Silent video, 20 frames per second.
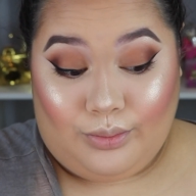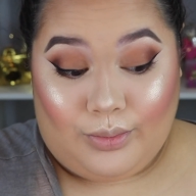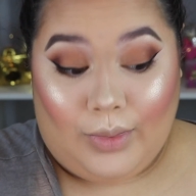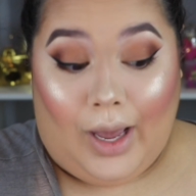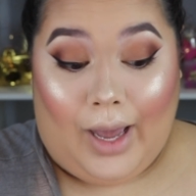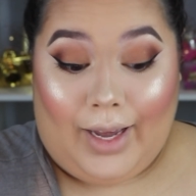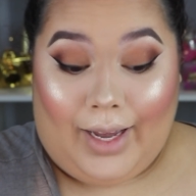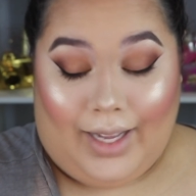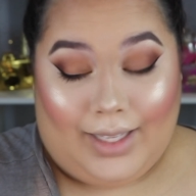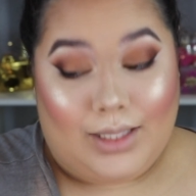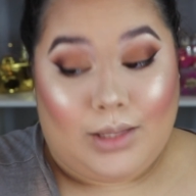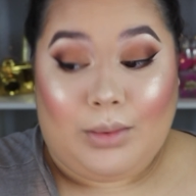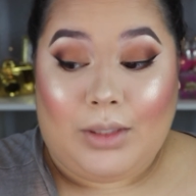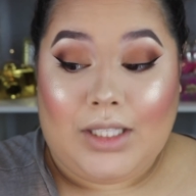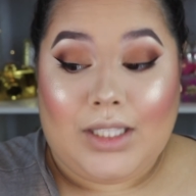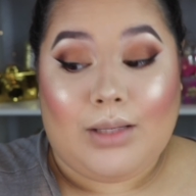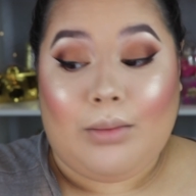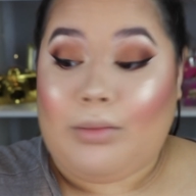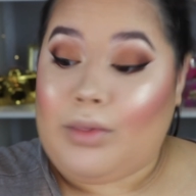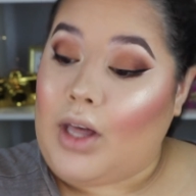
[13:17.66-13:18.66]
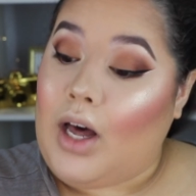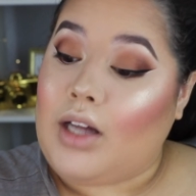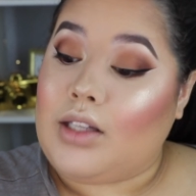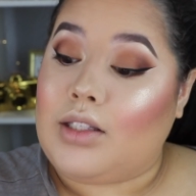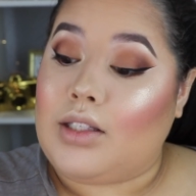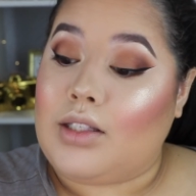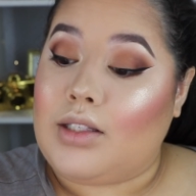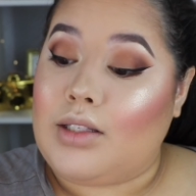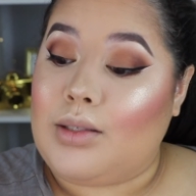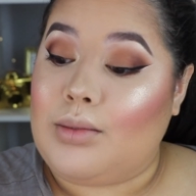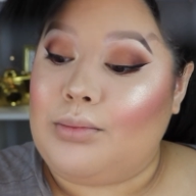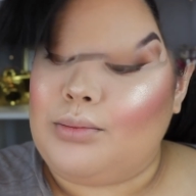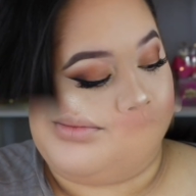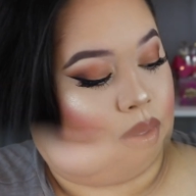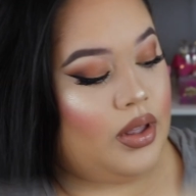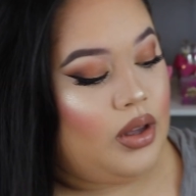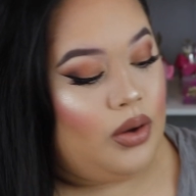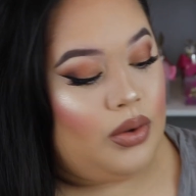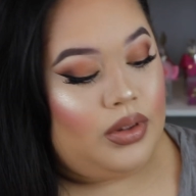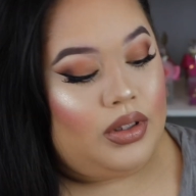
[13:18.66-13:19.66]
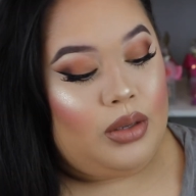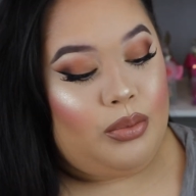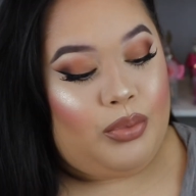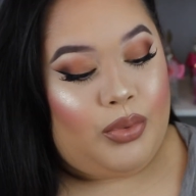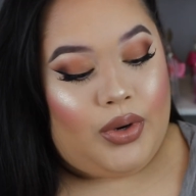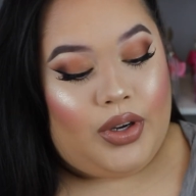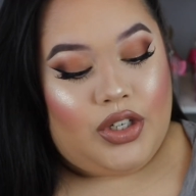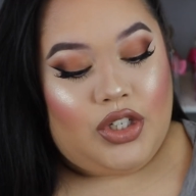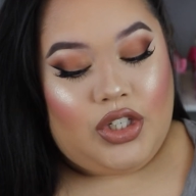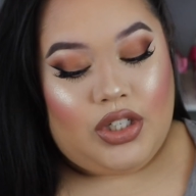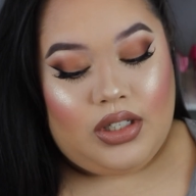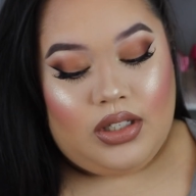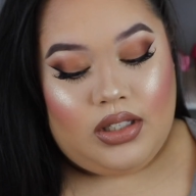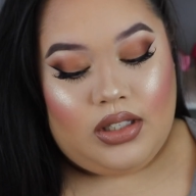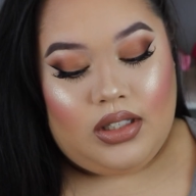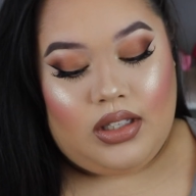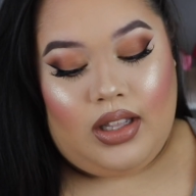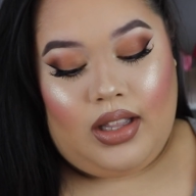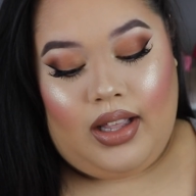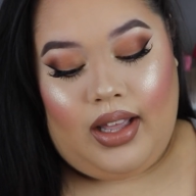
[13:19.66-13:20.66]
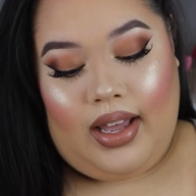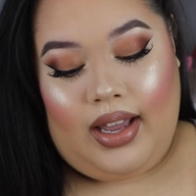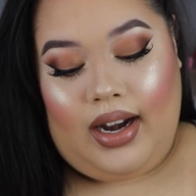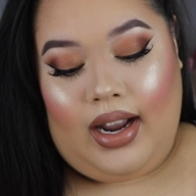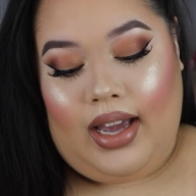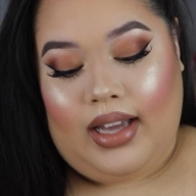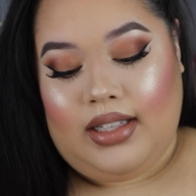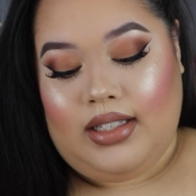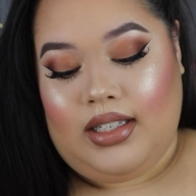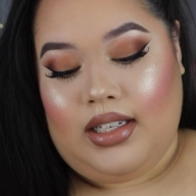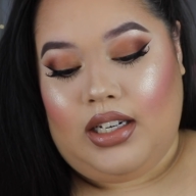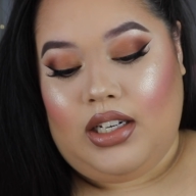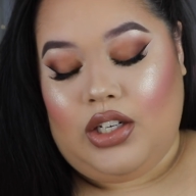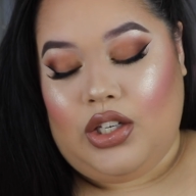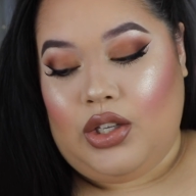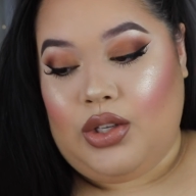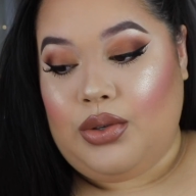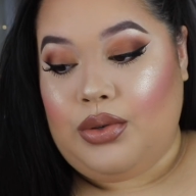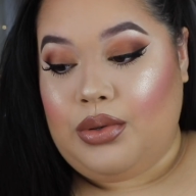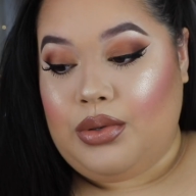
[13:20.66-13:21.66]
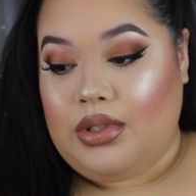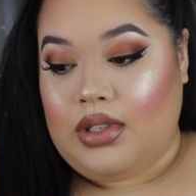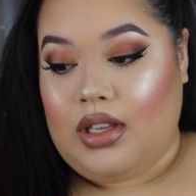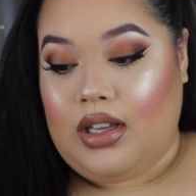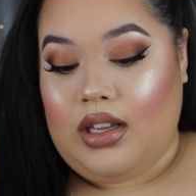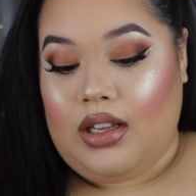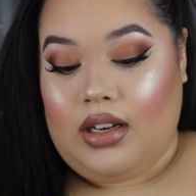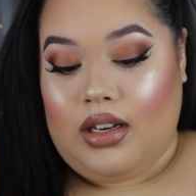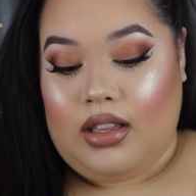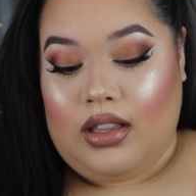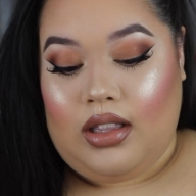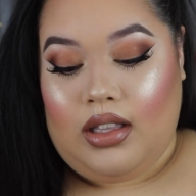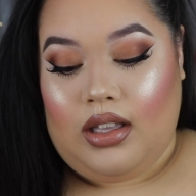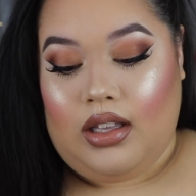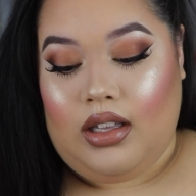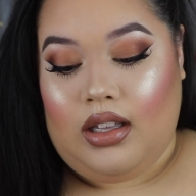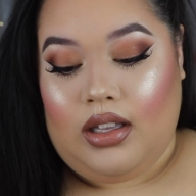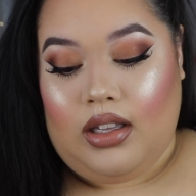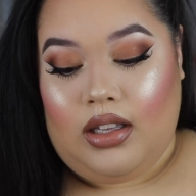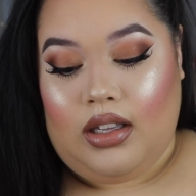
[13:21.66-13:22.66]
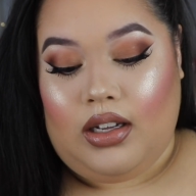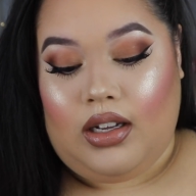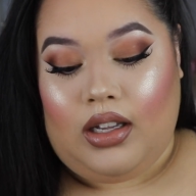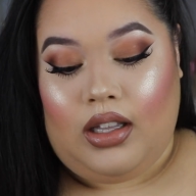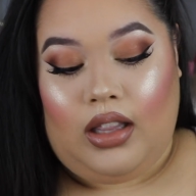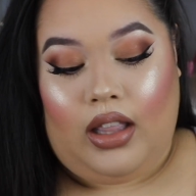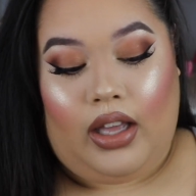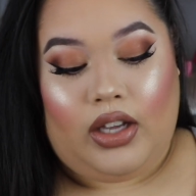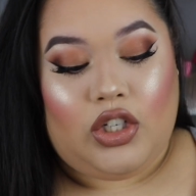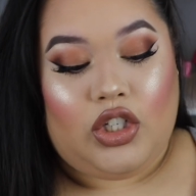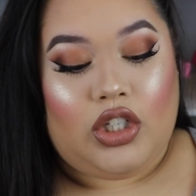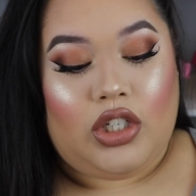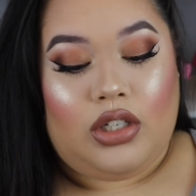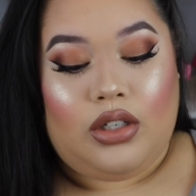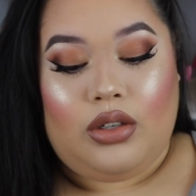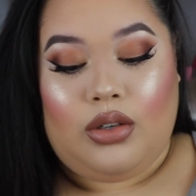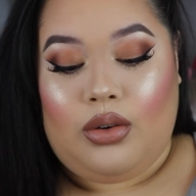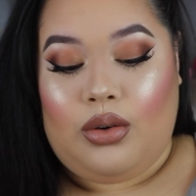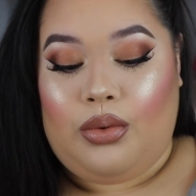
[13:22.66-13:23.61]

I got to be some thoughts. So the only brushes that I didn't use in the collection